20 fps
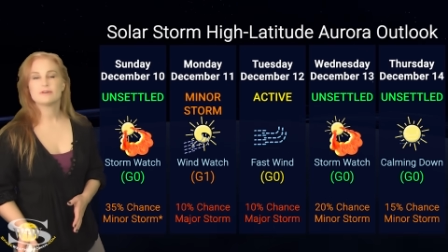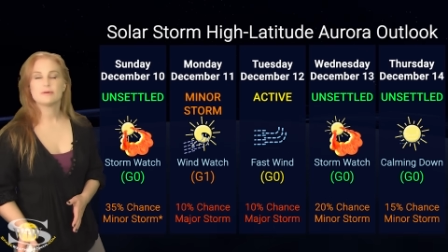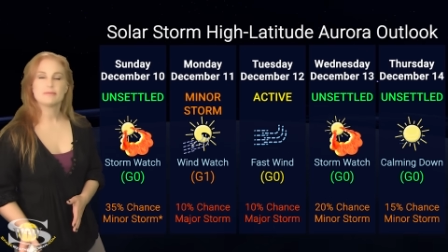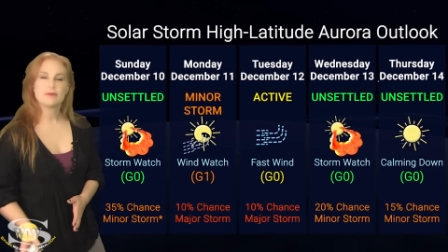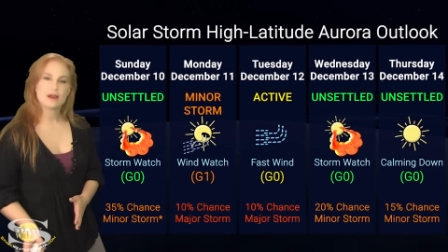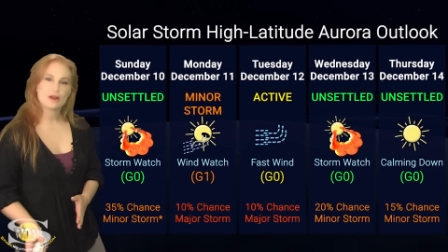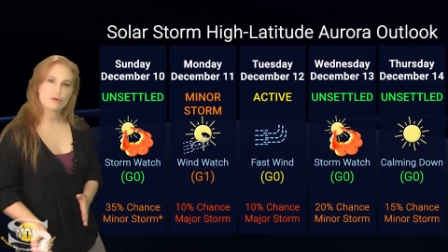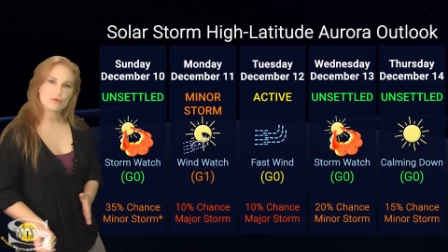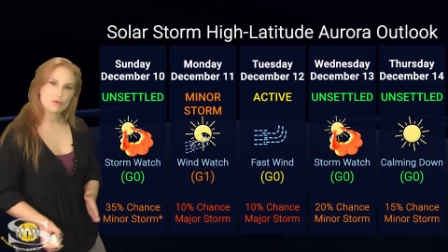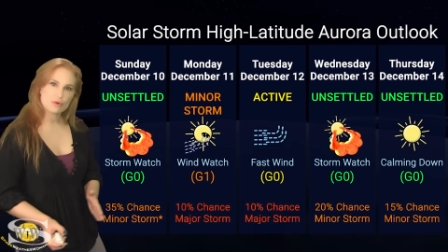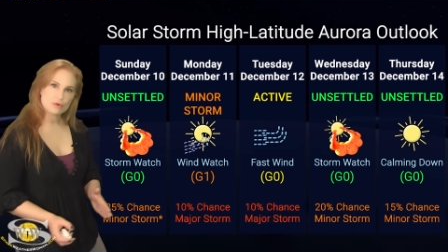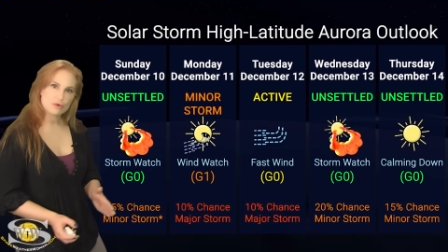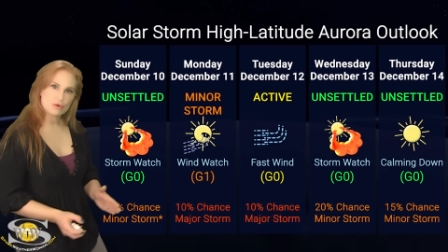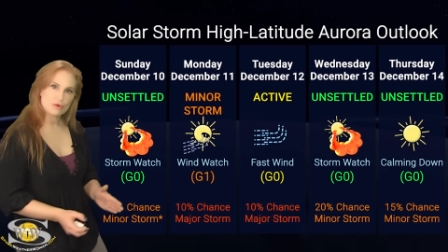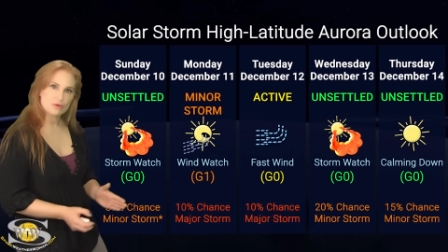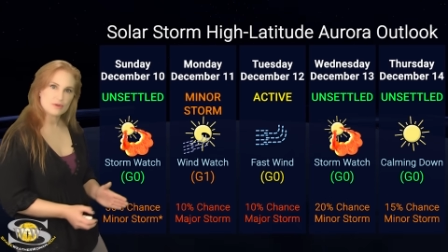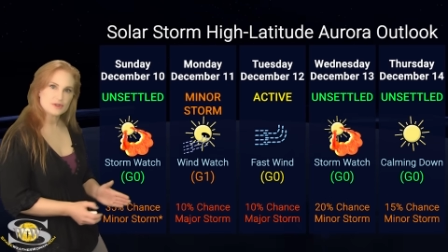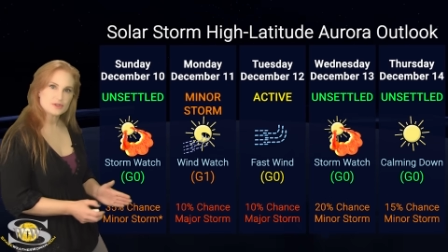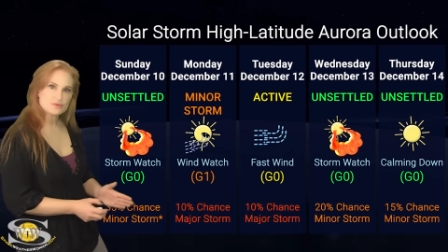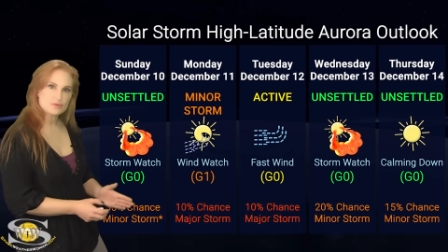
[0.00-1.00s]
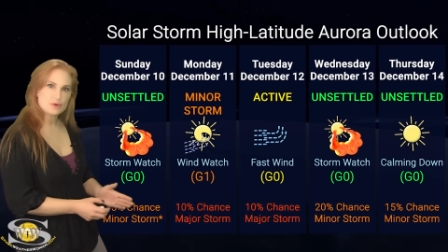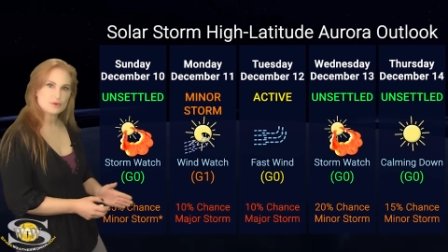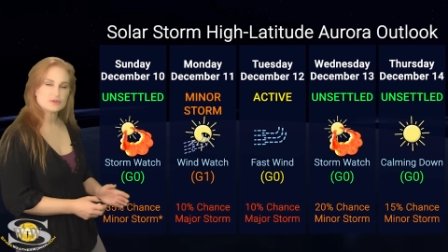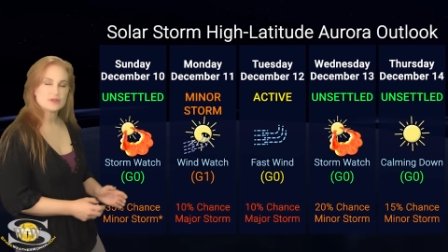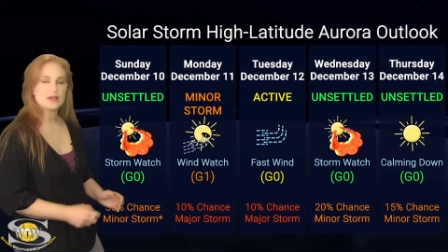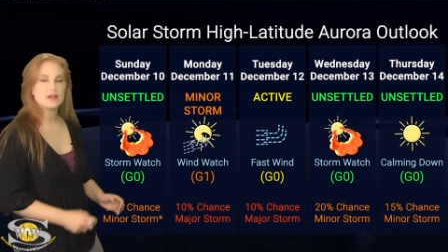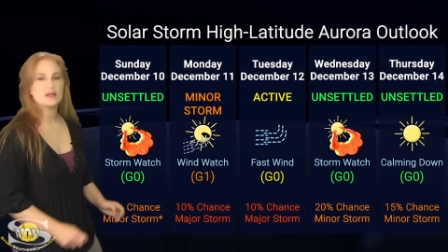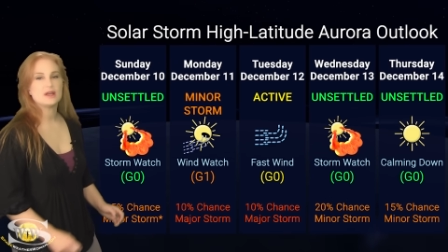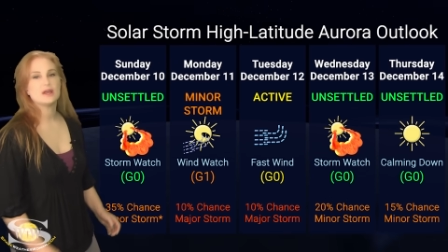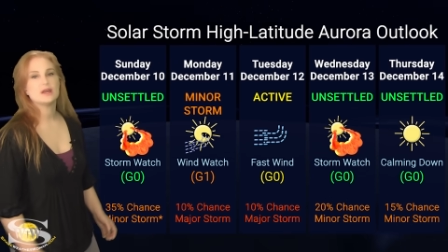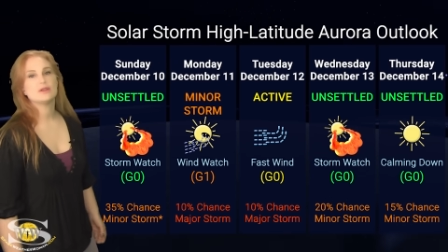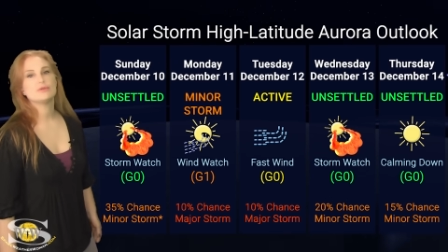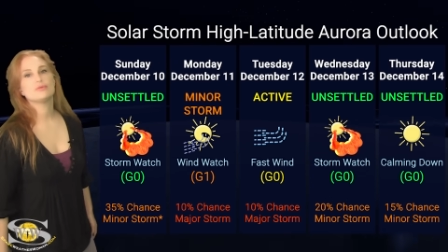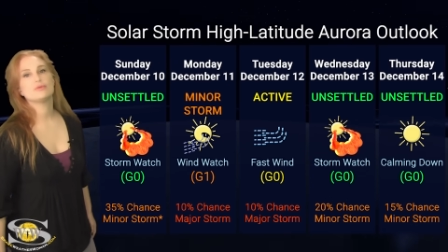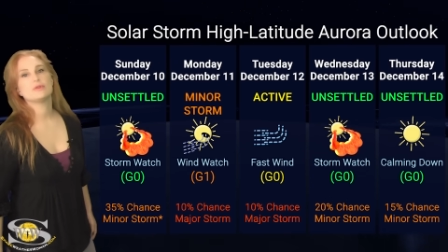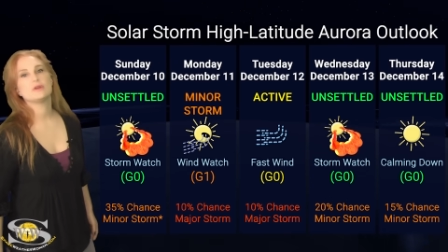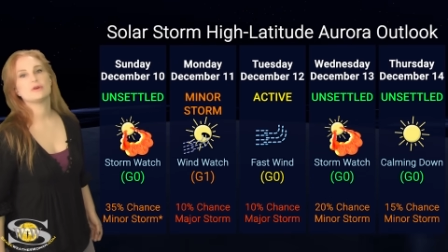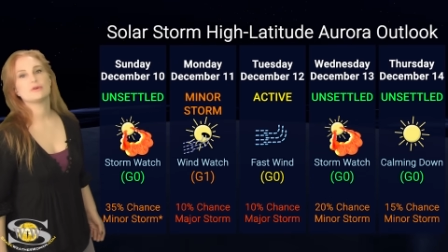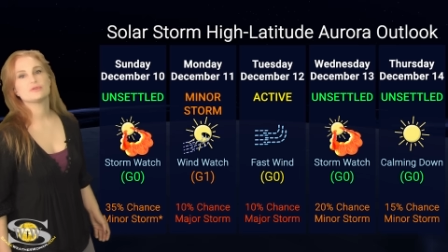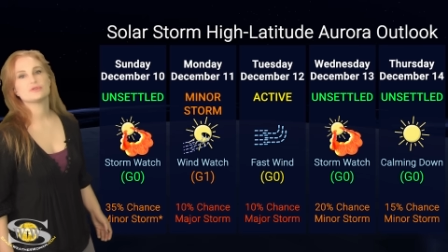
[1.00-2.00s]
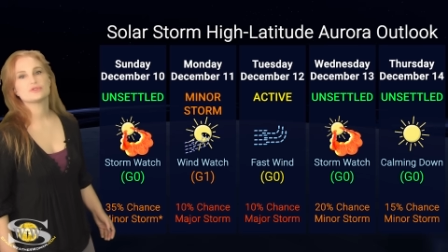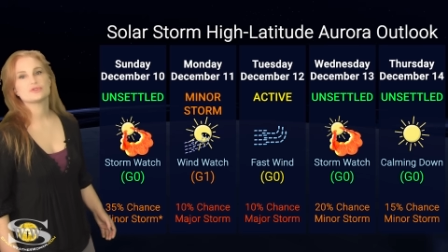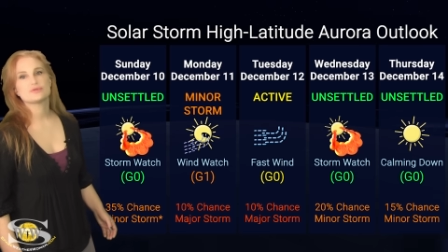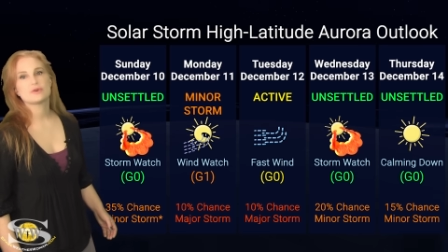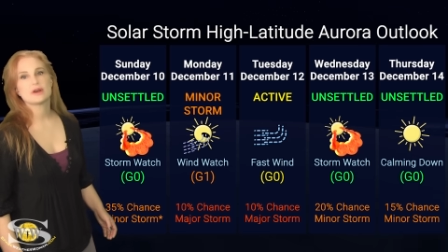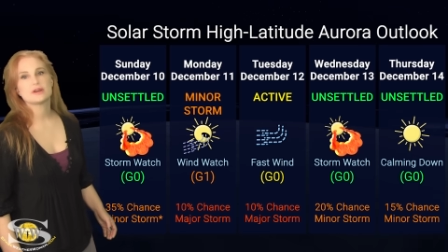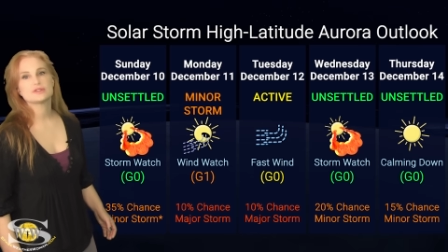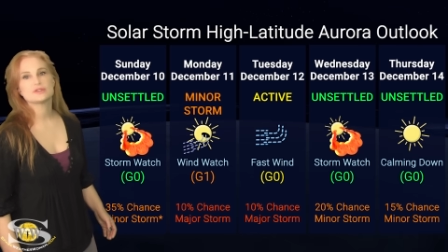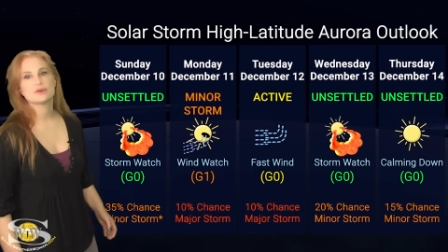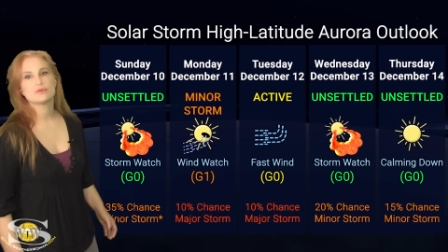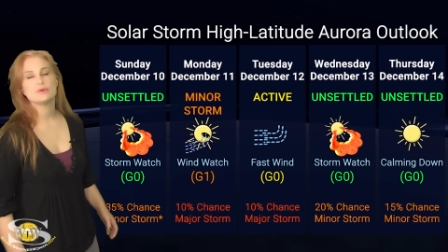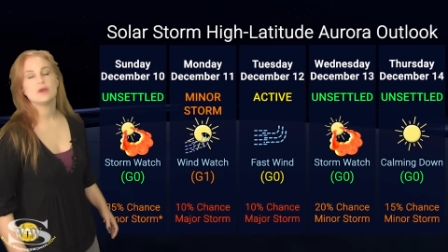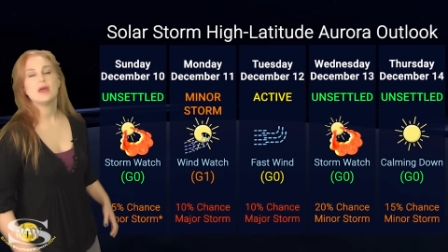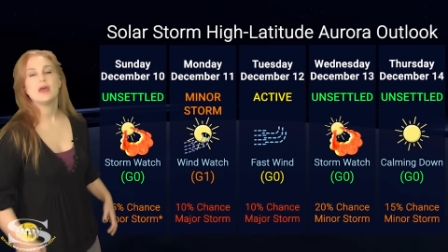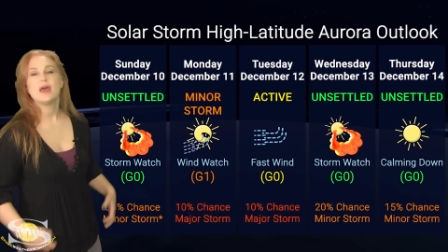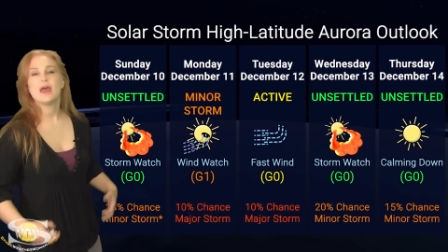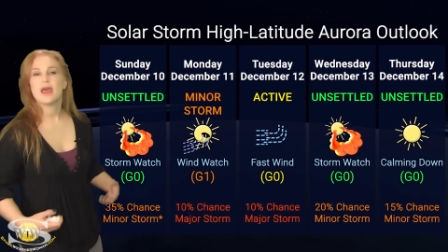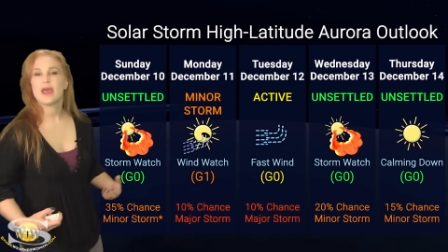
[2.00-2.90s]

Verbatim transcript: from that coronal hole that's rotating in through the Earth strike zone,